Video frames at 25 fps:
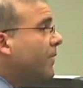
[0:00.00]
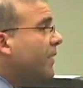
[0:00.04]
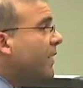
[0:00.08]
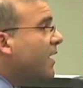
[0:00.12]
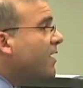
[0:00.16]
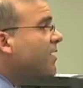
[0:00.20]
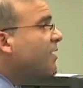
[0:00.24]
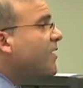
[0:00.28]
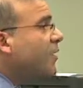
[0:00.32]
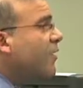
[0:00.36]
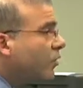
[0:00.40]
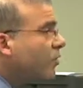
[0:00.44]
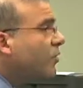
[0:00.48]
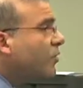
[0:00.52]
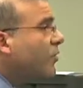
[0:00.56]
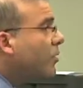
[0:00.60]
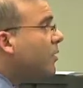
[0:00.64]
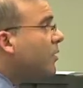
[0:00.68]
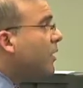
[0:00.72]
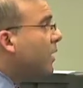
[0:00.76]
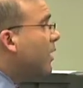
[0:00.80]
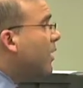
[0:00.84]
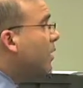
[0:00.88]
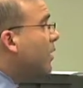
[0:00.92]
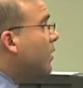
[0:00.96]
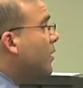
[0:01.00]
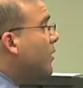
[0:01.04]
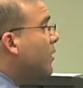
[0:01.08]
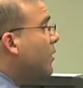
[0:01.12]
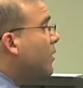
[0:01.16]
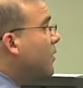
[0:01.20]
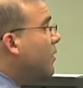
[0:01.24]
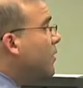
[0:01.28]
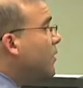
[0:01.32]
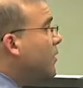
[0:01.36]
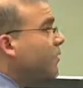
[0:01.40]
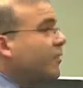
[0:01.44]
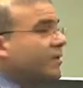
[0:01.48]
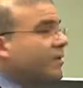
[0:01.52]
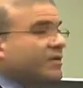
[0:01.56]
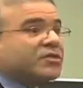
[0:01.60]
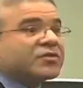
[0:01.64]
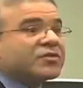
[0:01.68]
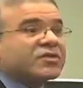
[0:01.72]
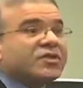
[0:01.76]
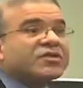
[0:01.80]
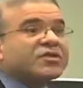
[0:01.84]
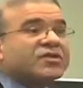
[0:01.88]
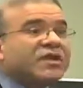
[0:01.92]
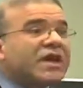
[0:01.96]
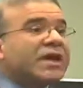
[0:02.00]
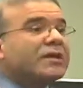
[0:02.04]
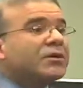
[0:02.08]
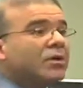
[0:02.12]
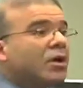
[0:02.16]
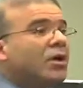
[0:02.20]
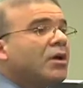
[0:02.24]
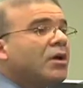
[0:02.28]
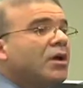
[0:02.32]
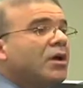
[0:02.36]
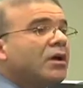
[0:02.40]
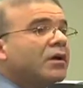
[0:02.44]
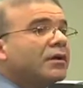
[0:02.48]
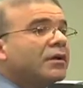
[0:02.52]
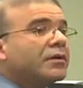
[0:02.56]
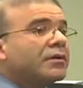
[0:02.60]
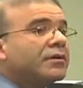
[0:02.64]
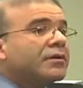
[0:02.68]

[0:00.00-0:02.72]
It's their duty because there's a state law